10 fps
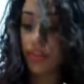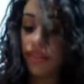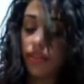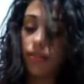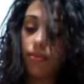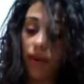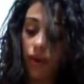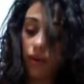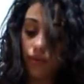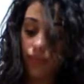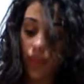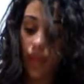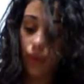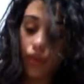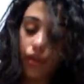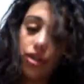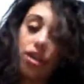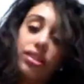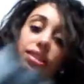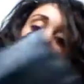received in the mail, I
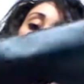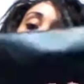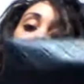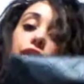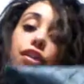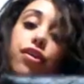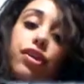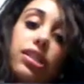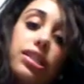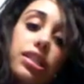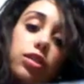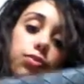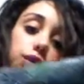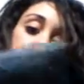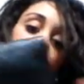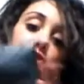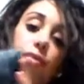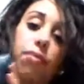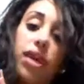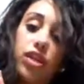ordered a set of 36 brushes
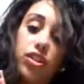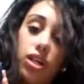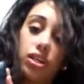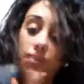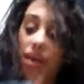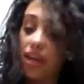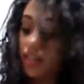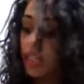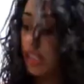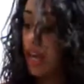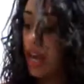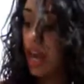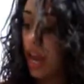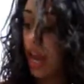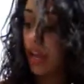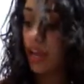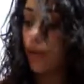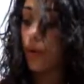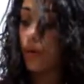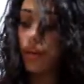from BH Cosmetics, and
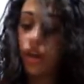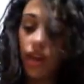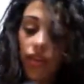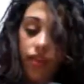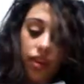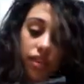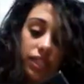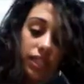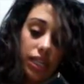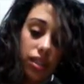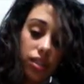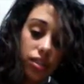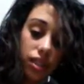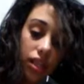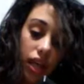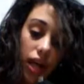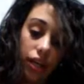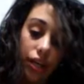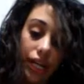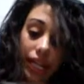I ordered their concealers in the
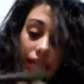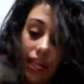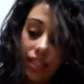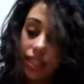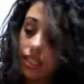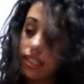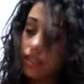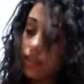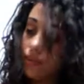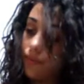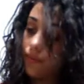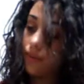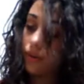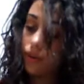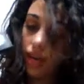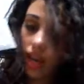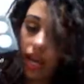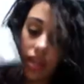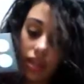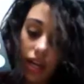color light
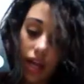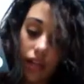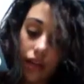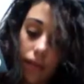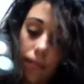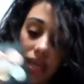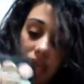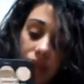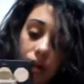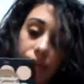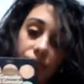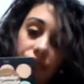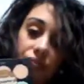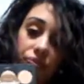and in the color medium.